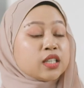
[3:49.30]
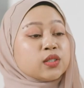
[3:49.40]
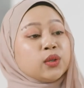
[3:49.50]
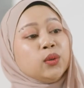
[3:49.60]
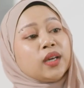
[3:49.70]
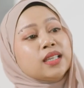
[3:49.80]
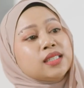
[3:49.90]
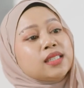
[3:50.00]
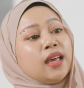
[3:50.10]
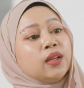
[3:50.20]
So you can
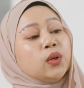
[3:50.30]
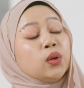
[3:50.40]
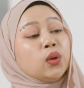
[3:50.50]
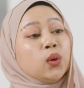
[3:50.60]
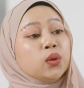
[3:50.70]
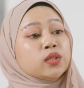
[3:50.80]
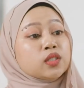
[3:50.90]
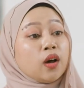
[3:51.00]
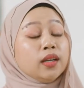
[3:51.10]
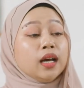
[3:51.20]
set your
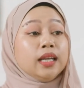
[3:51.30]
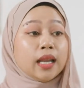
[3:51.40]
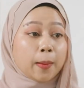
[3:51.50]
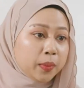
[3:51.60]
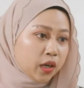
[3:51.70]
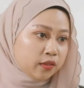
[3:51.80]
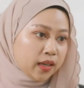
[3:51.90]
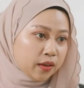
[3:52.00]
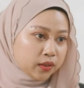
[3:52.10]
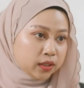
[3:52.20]
goals on a number
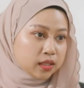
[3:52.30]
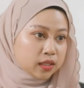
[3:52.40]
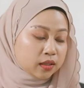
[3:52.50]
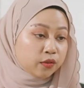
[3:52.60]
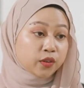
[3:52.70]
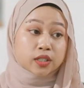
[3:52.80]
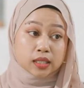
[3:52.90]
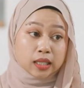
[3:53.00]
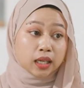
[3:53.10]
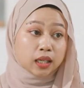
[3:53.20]
of levels.
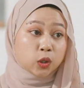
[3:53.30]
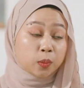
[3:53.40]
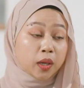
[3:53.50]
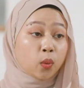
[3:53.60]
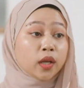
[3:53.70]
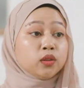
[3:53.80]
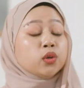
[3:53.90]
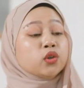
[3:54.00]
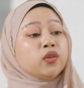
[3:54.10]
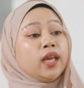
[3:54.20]
Firstly, you may want
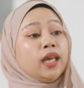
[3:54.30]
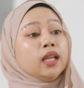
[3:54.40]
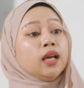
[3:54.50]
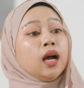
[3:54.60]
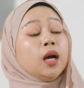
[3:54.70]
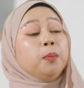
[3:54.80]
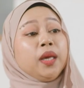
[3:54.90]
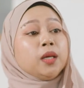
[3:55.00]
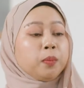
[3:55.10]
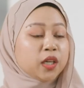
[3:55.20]
to create a
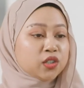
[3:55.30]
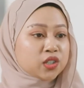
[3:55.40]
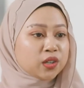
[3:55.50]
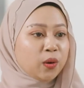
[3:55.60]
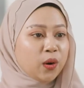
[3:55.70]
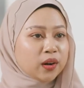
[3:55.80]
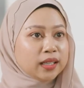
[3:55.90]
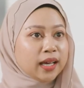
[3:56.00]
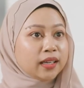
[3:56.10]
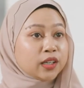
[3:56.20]
big picture or
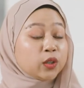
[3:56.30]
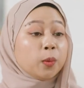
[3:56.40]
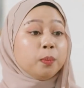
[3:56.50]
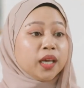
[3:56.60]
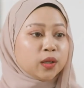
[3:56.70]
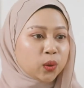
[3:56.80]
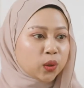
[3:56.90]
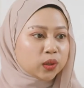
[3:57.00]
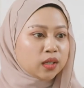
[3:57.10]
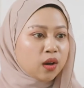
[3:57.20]
like your big
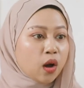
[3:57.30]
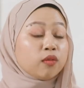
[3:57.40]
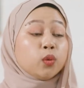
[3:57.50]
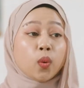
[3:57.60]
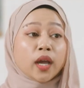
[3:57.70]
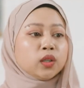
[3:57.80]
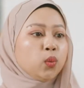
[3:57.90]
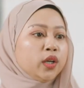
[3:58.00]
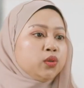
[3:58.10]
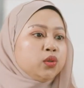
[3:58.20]
goal of what
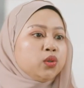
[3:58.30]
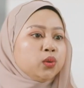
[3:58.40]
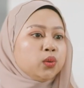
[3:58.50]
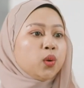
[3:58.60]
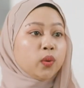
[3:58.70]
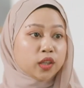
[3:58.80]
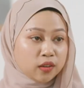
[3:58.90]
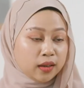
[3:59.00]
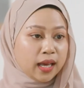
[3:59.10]
you want to do with your